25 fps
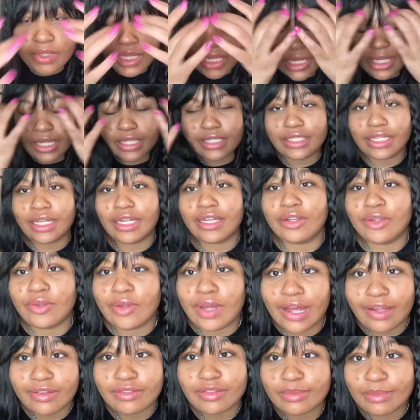like I said,
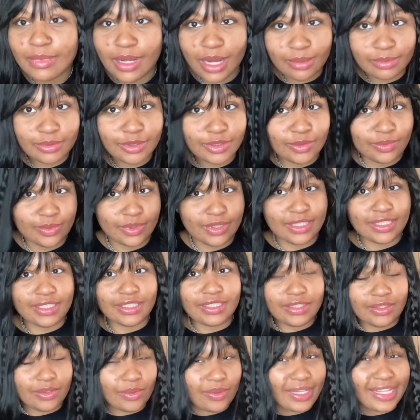you have some options with
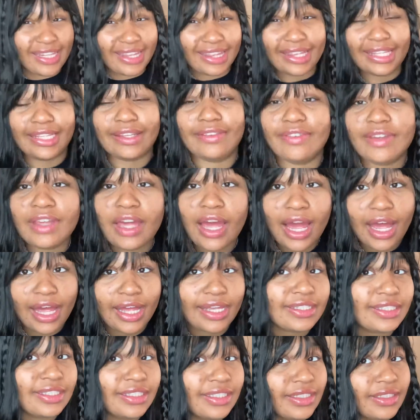this. You can leave it
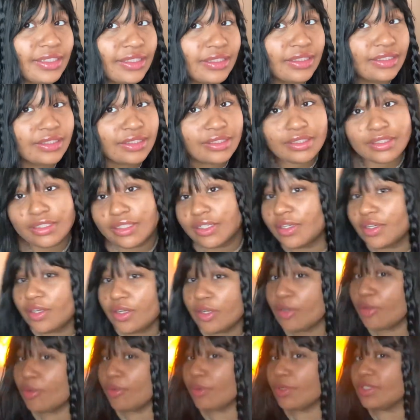as is,
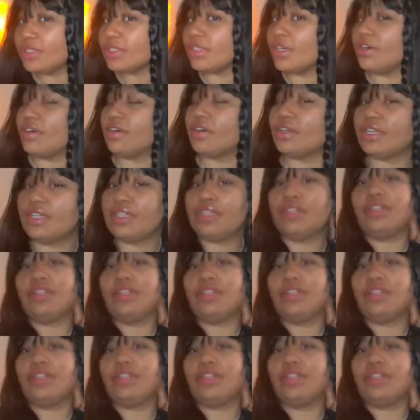which already